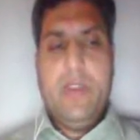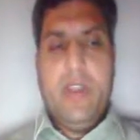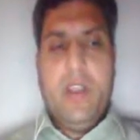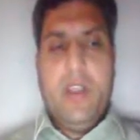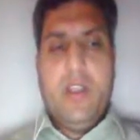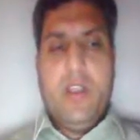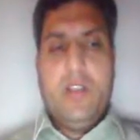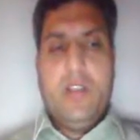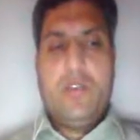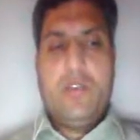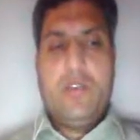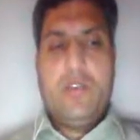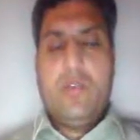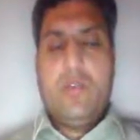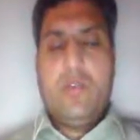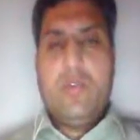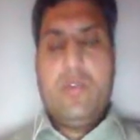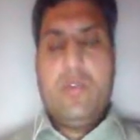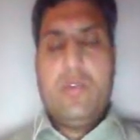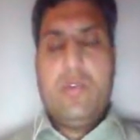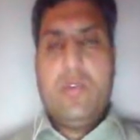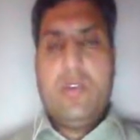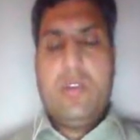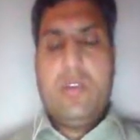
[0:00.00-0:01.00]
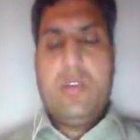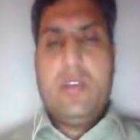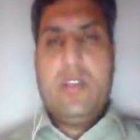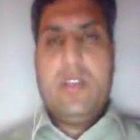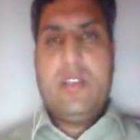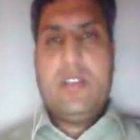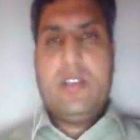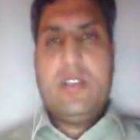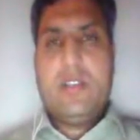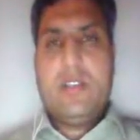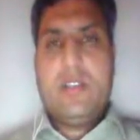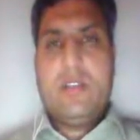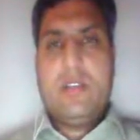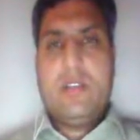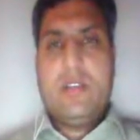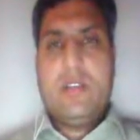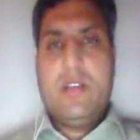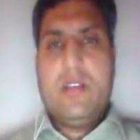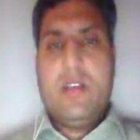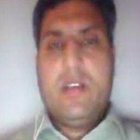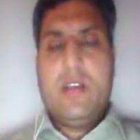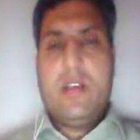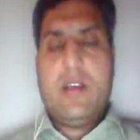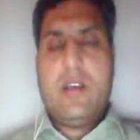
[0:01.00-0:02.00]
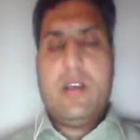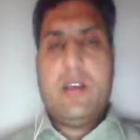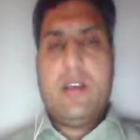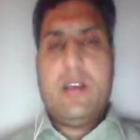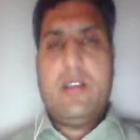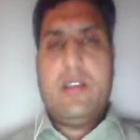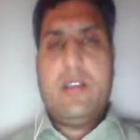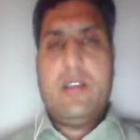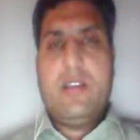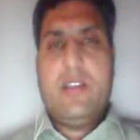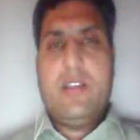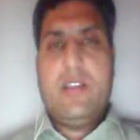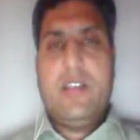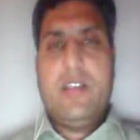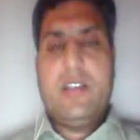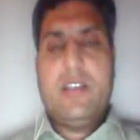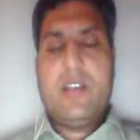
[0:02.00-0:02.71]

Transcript: So this is these